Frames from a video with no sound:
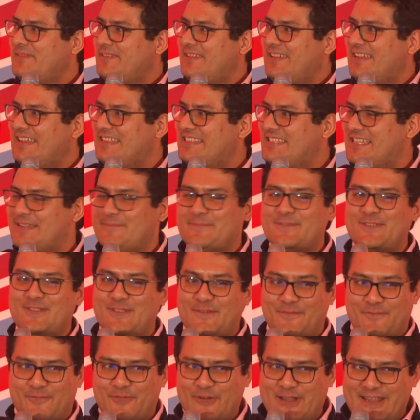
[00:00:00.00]
in terms of the
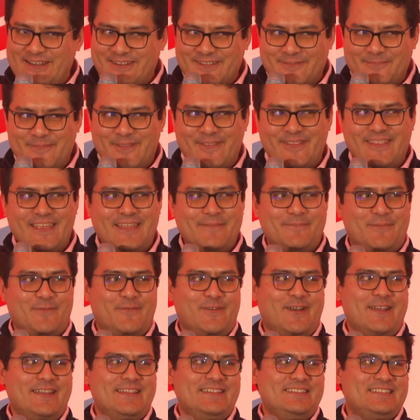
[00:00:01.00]
freedom that they
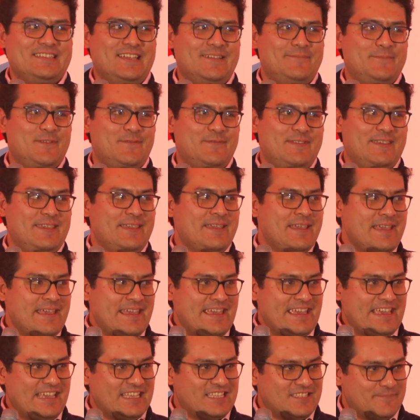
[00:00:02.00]
provide, in terms of the
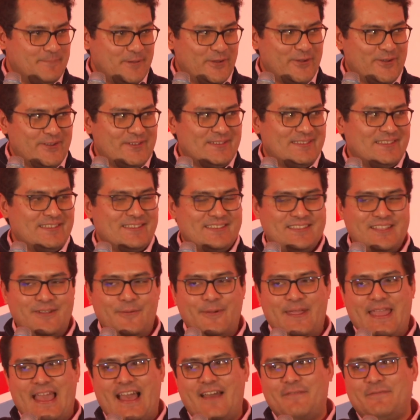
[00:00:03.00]
experiences that
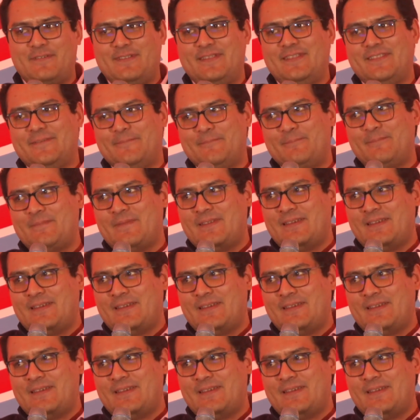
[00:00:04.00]
we have in them.